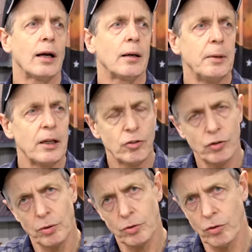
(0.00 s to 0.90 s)
committing
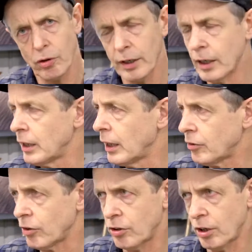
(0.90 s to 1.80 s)
suicide, and that
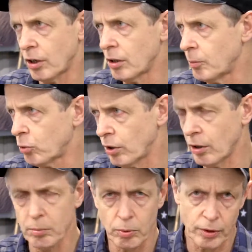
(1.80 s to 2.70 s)
is a terrible,
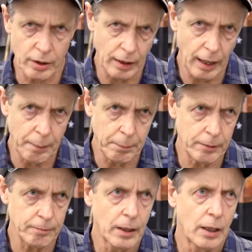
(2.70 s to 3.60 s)
terrible thing to
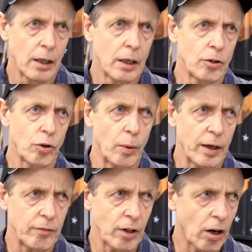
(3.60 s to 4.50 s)
happen to
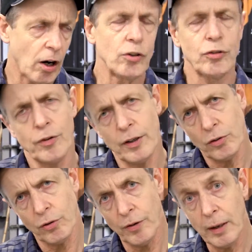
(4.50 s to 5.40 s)
one of your close
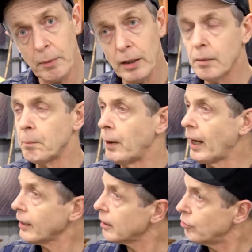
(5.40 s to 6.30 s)
friends or family,
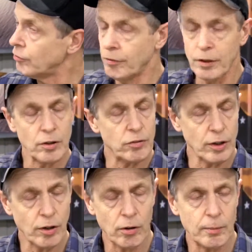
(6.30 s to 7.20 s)
but it's very,
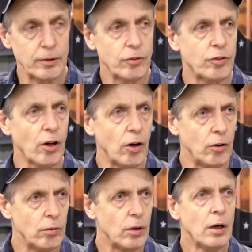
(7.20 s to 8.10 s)
very common.
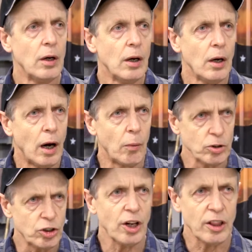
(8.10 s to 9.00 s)
So I
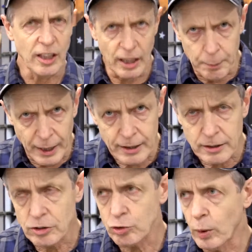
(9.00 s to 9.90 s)
want you to think about
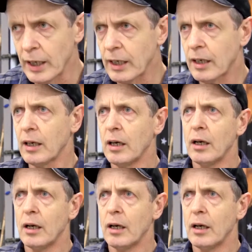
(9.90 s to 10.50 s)
it this week,